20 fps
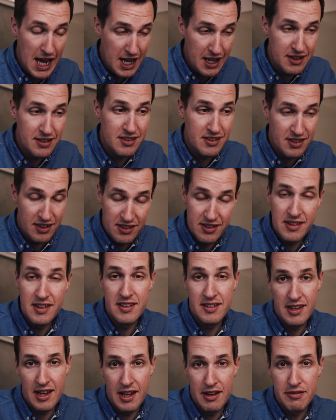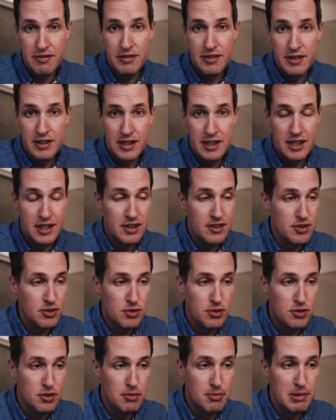as does this have. It's
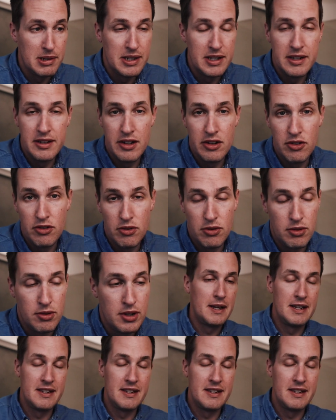all completely digital.